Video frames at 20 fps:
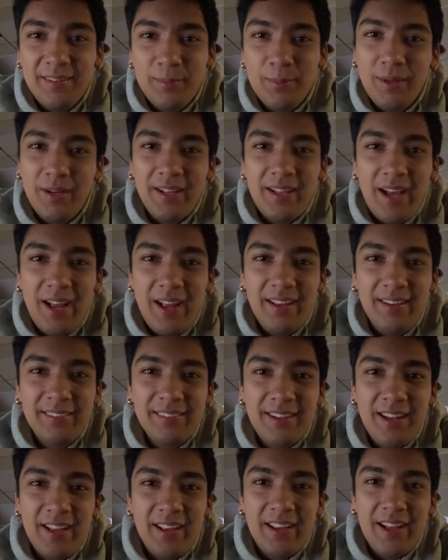But it, I,
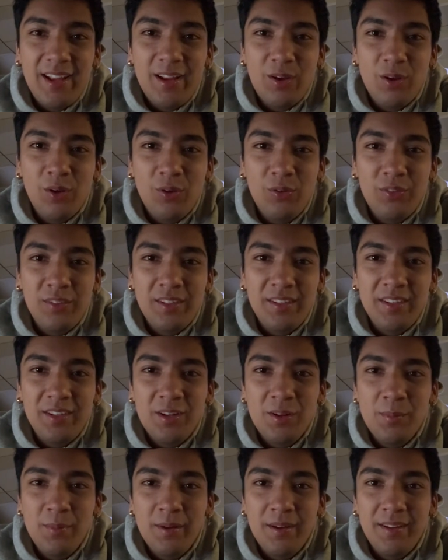it's like I closed it, you
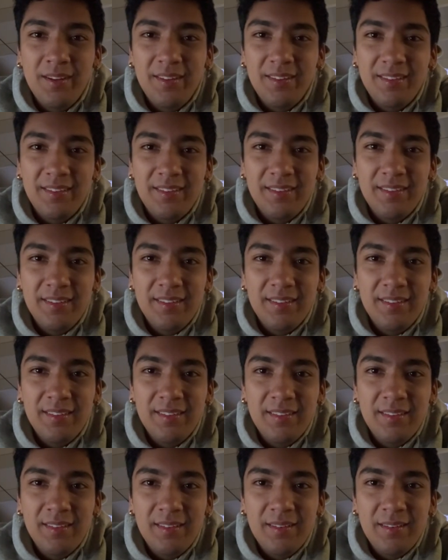know. But
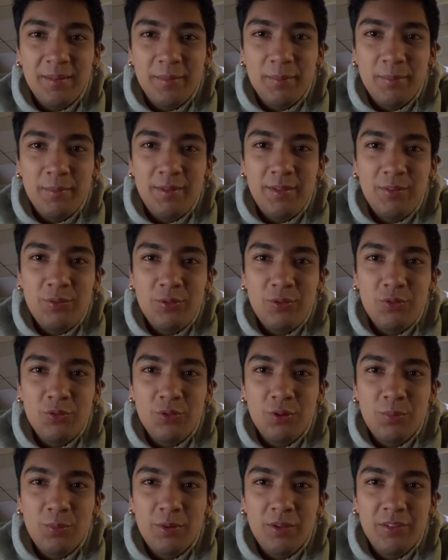Mistress
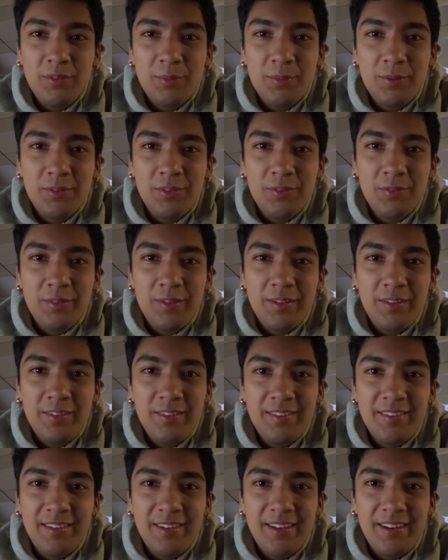Robots versus video
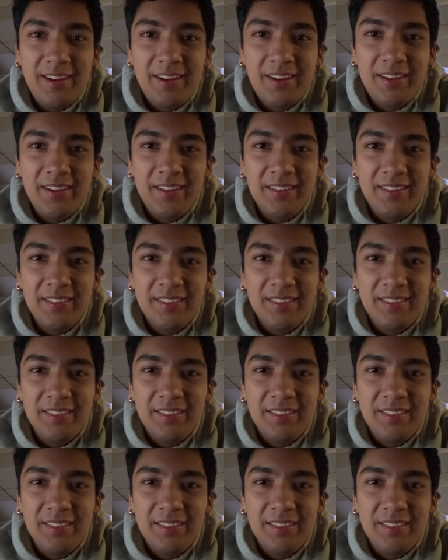is hilarious.